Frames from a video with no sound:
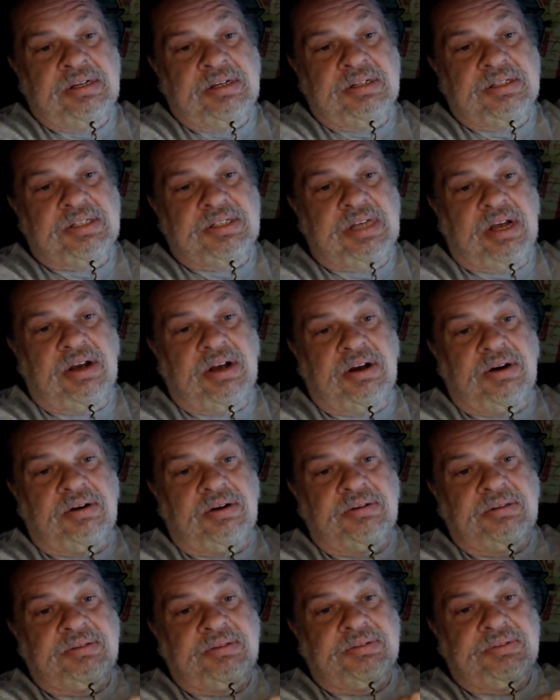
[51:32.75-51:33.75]

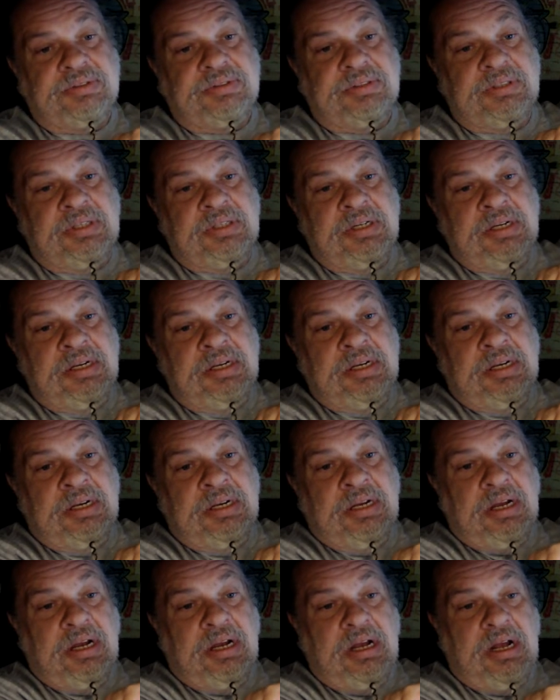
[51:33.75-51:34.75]
So,
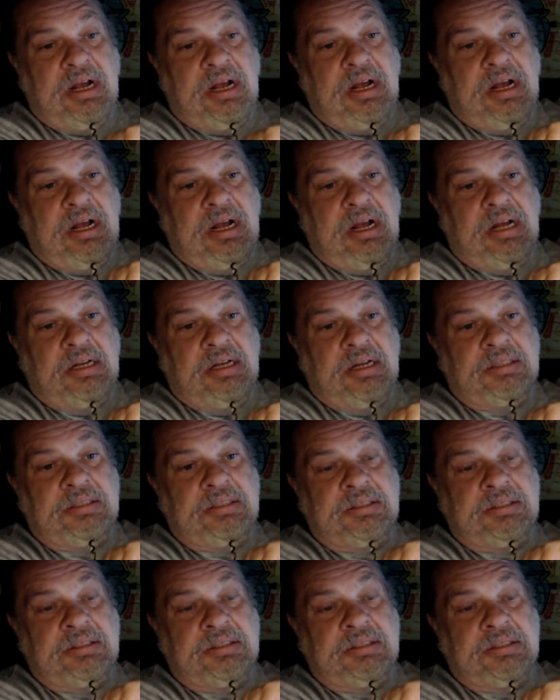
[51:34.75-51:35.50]
yeah,